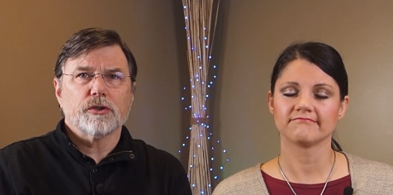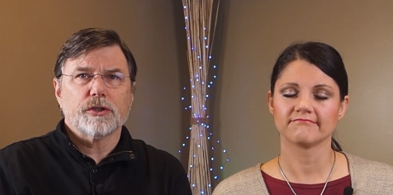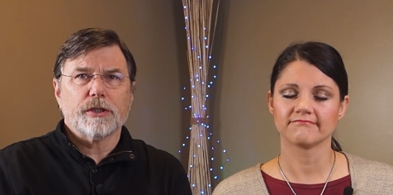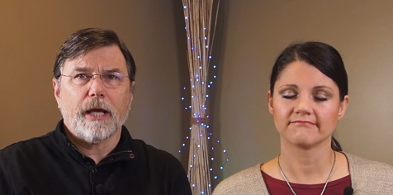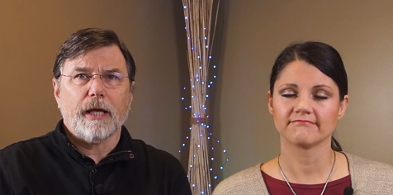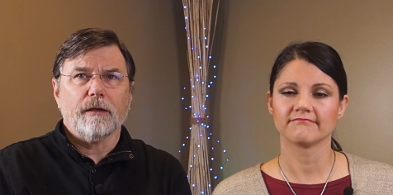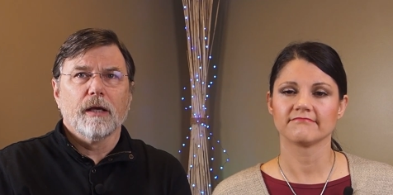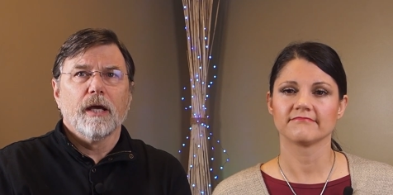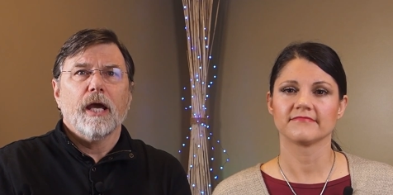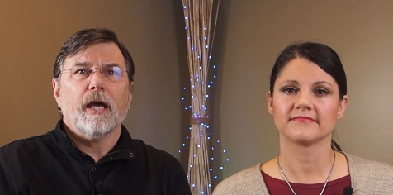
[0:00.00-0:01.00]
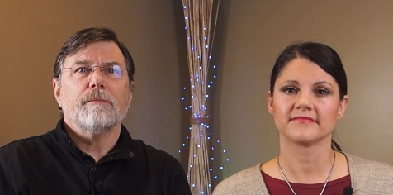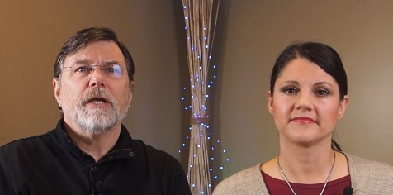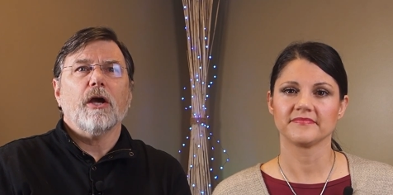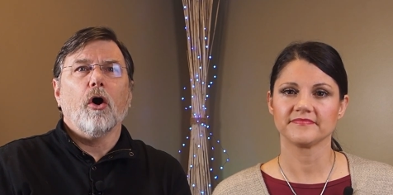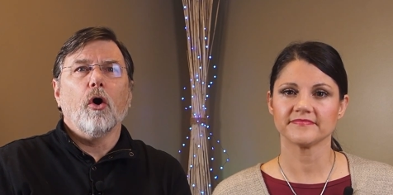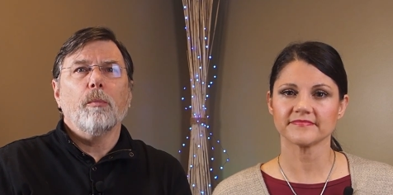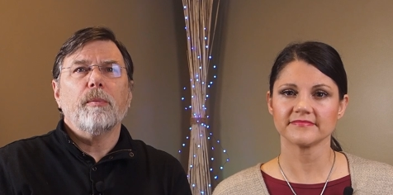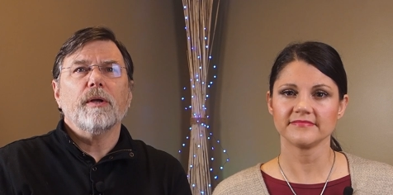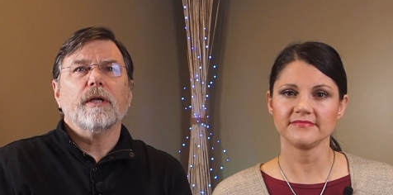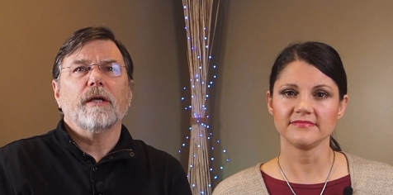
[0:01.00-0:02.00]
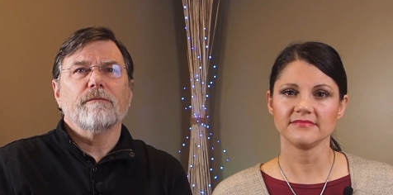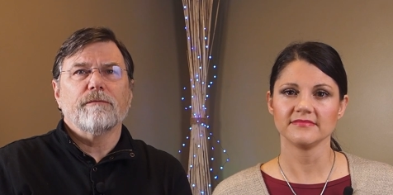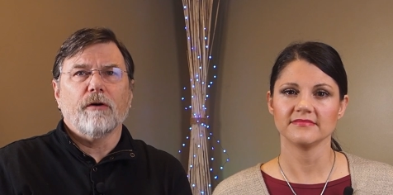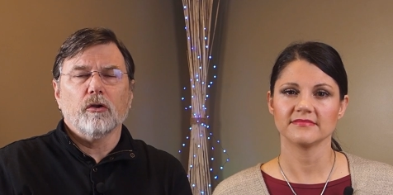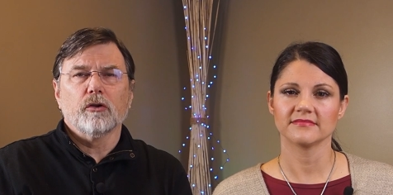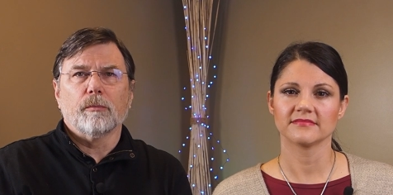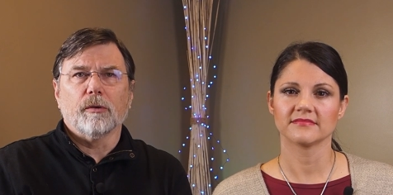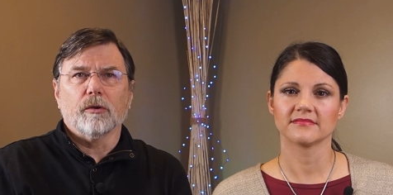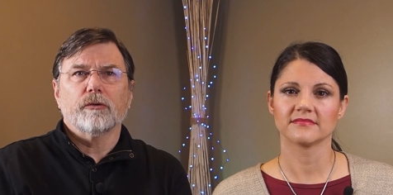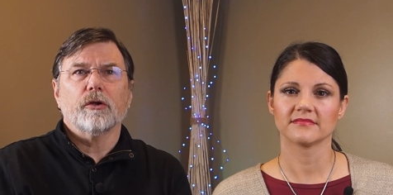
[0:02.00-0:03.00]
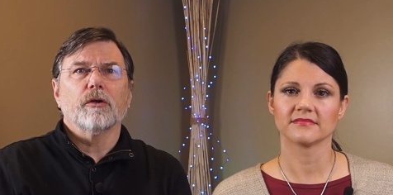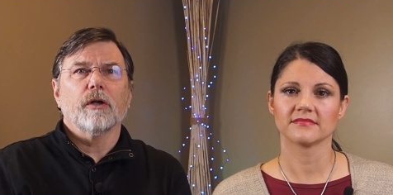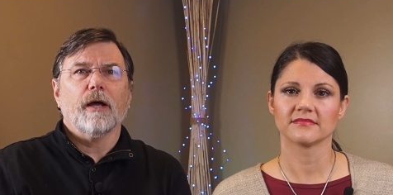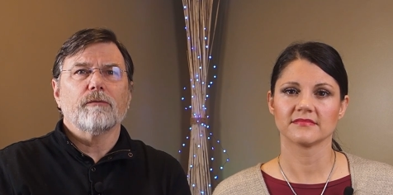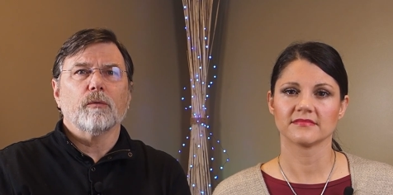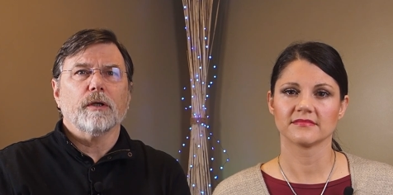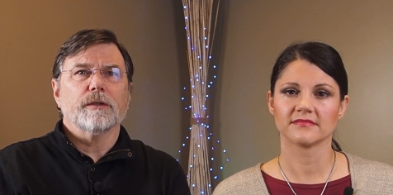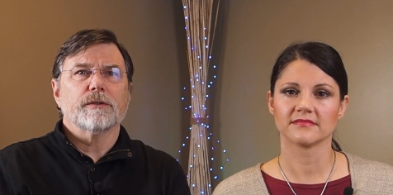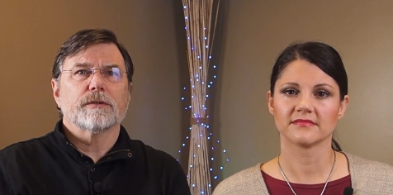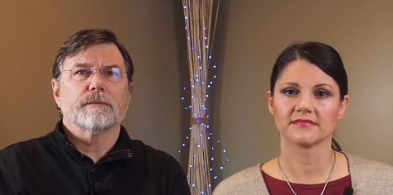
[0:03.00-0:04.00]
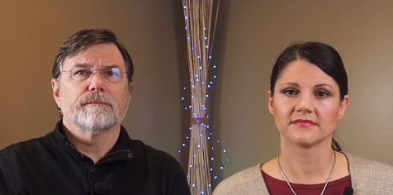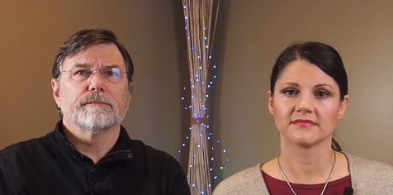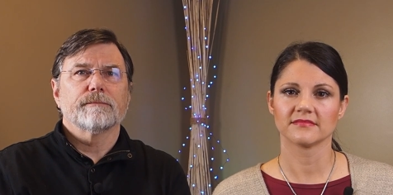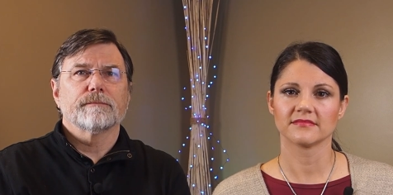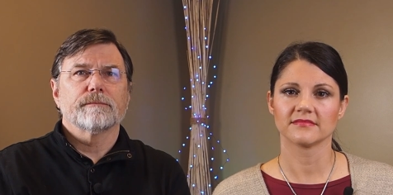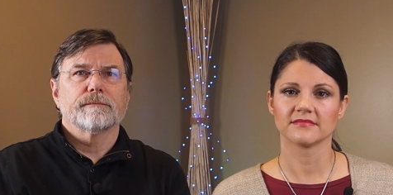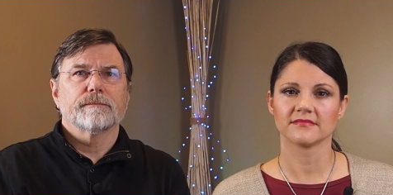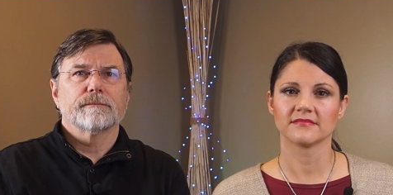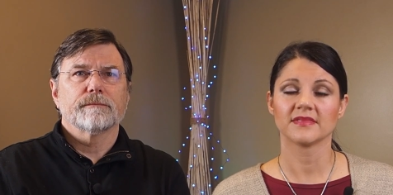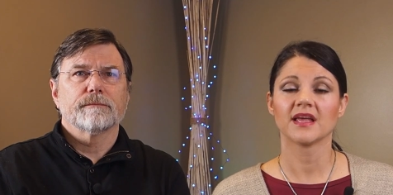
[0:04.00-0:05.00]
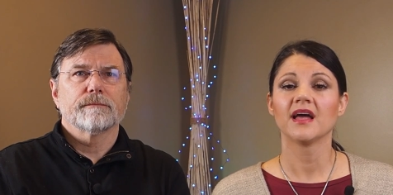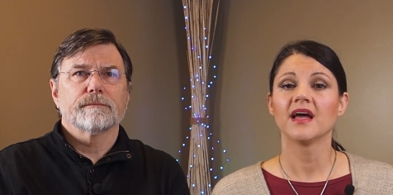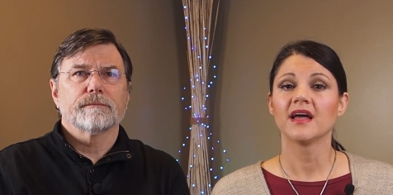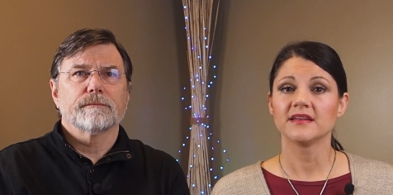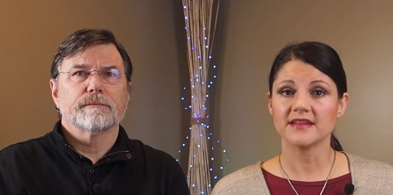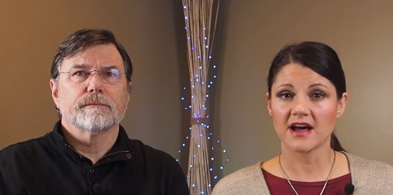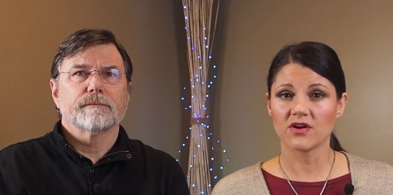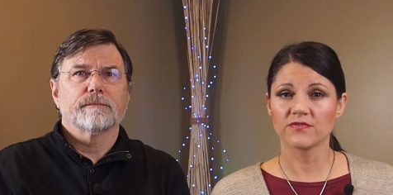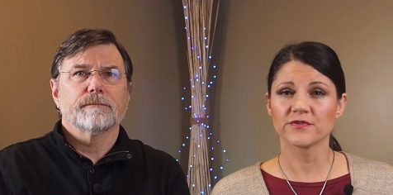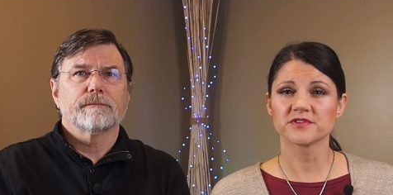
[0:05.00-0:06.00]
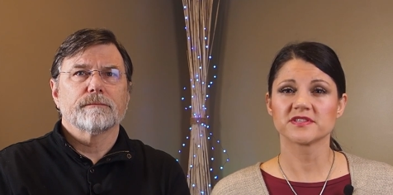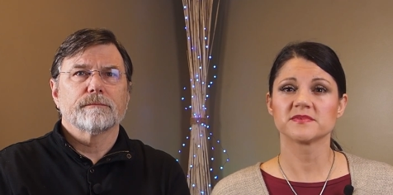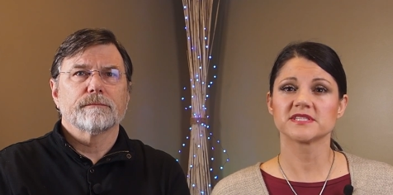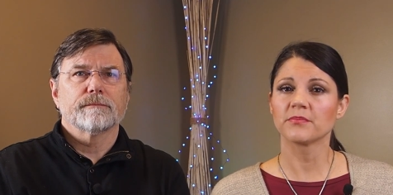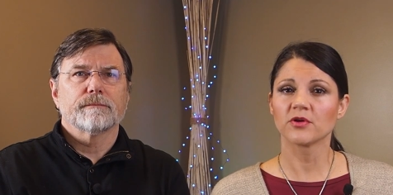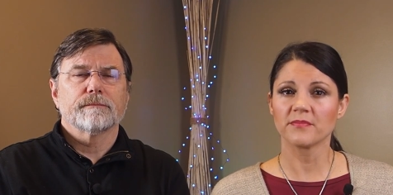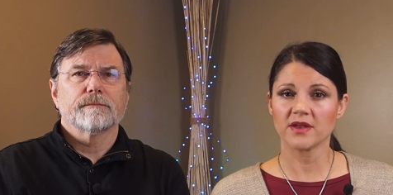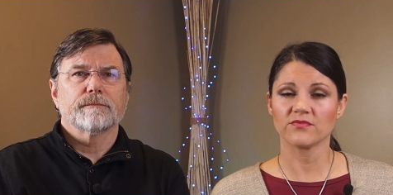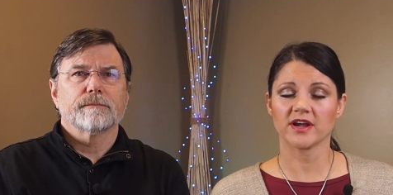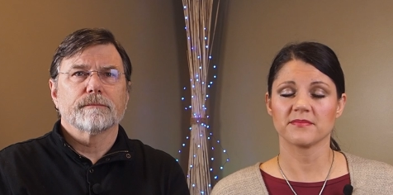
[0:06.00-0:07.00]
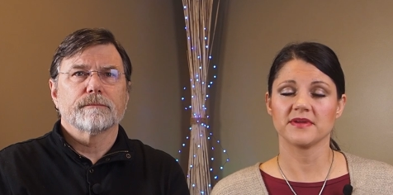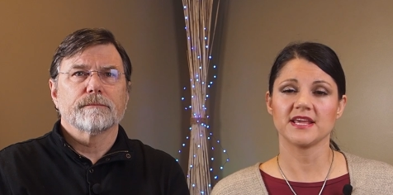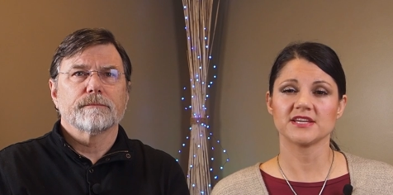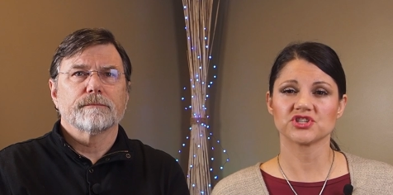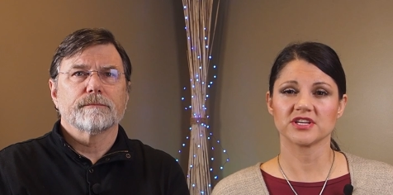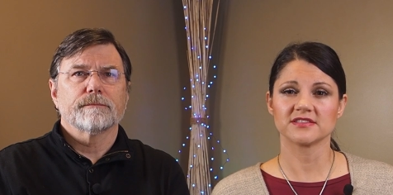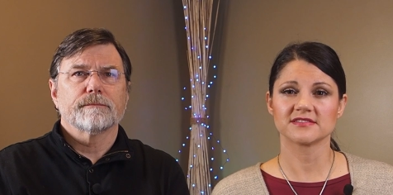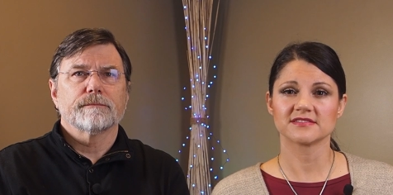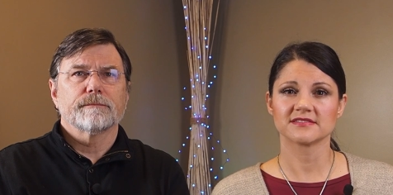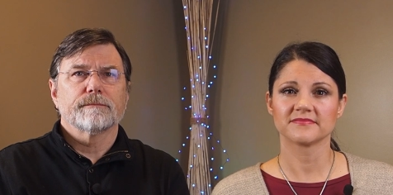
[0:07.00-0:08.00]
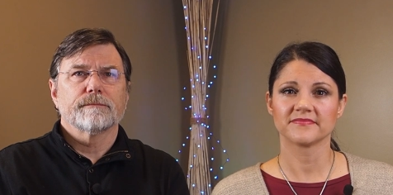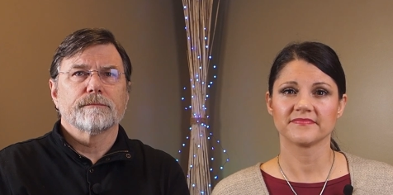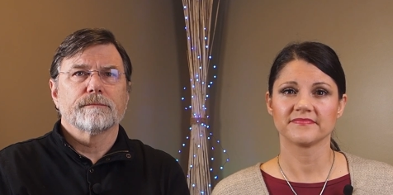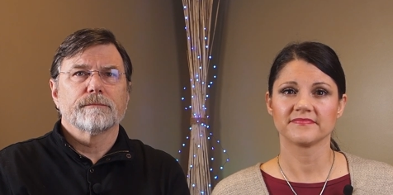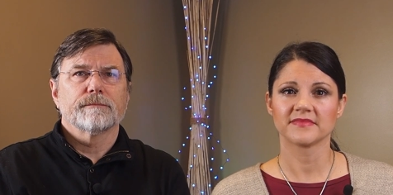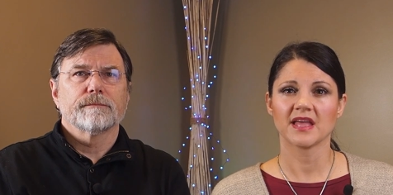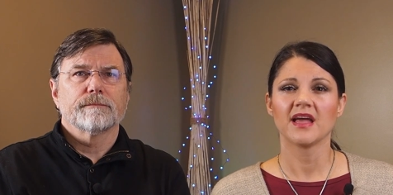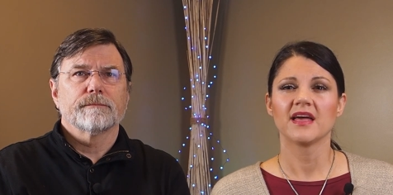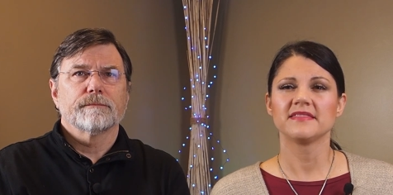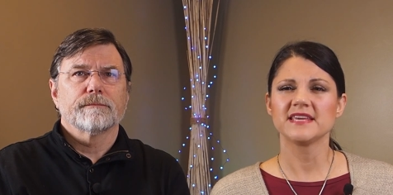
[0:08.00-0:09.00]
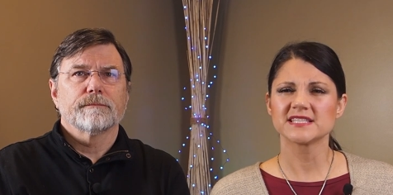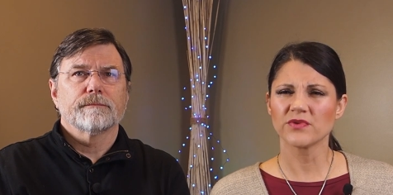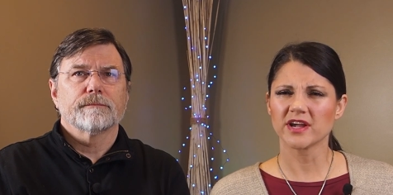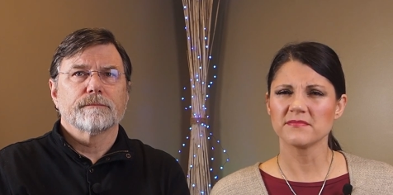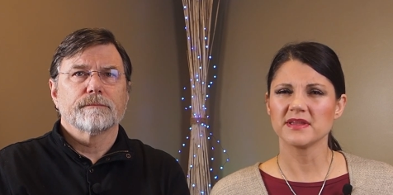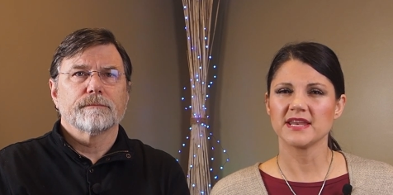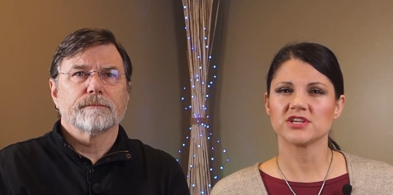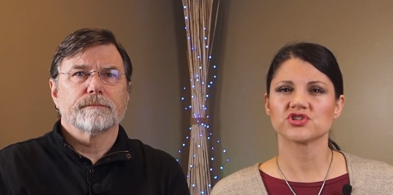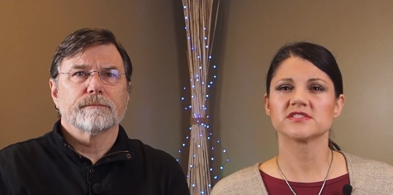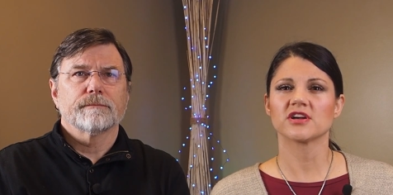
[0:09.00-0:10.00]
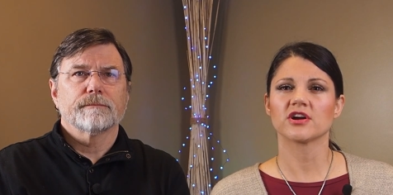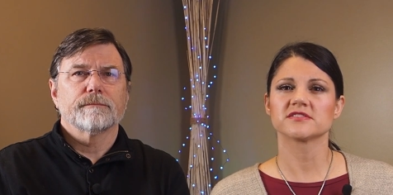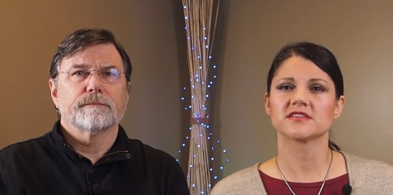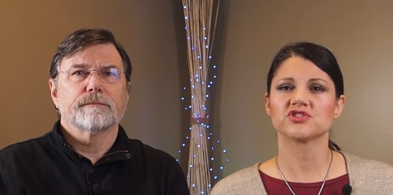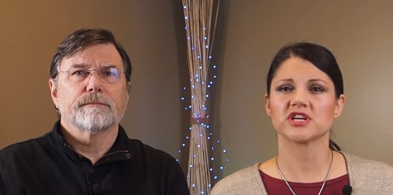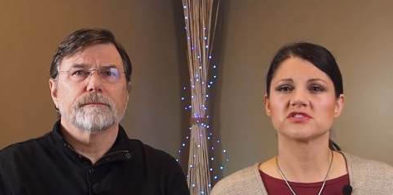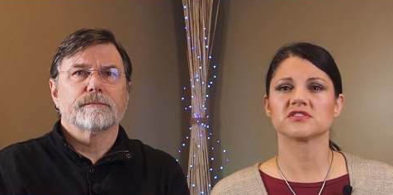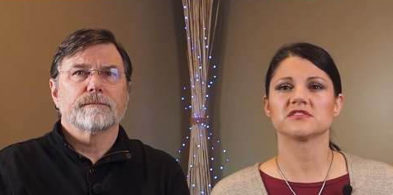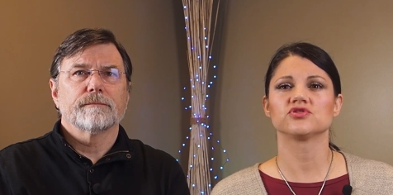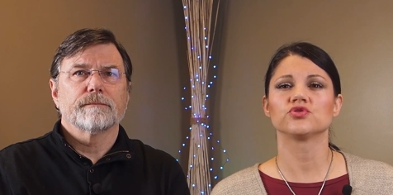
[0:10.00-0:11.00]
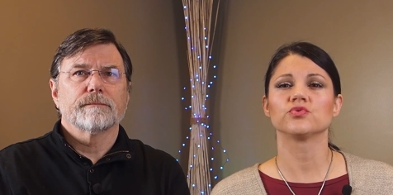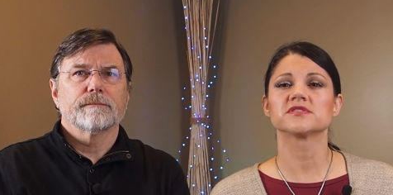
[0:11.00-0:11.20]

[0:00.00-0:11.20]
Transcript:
Speaker 1: state and be open and vulnerable to your loved ones.
Speaker 2: Now for some supplement recommendations. These recommendations are a suggestion to